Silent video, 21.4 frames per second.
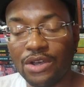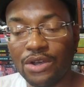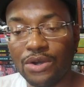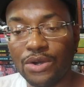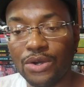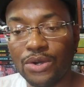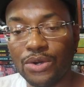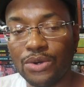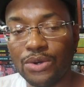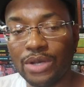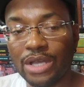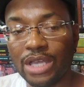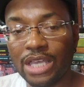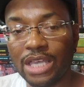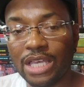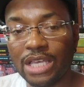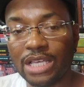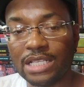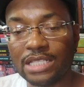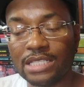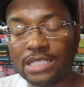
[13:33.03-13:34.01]
who
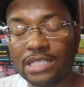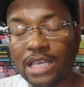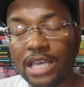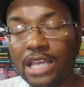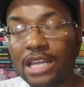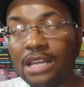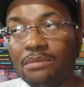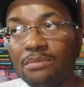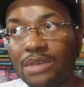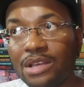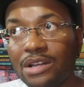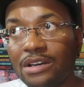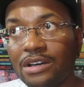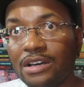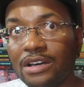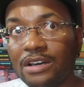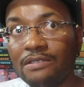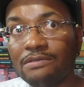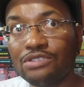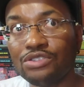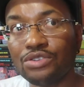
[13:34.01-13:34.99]
is in the middle
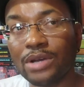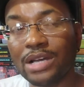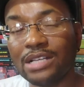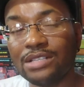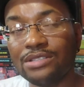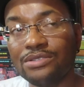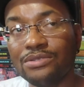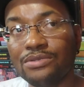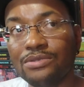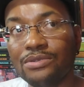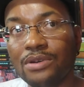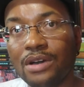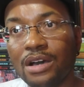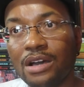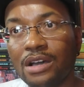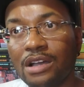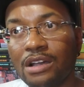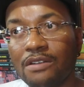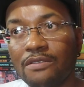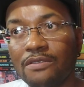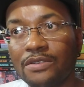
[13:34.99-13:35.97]
of trying to
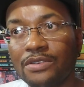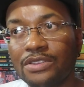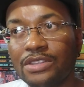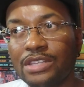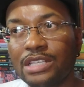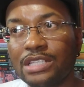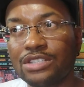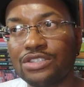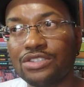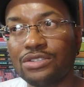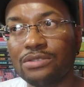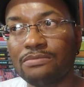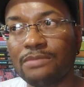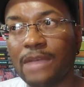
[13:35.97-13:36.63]
uncover this,